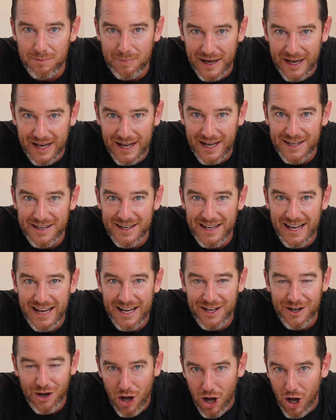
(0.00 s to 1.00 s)
pan,
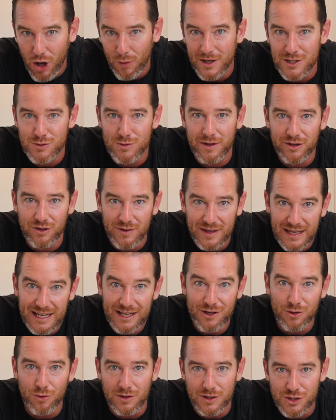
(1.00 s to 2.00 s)
and always, whether you
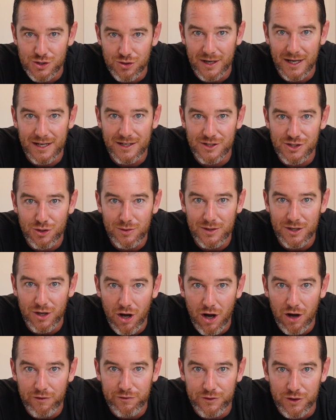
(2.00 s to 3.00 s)
eat or drink, do it
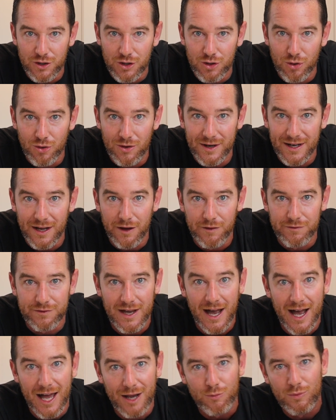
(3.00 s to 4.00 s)
all for the glory of
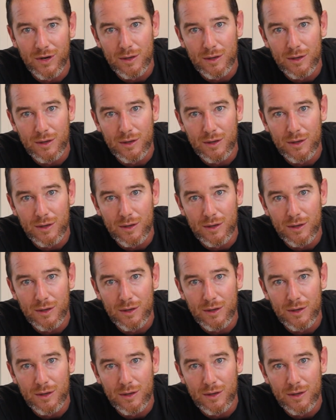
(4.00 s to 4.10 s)
God.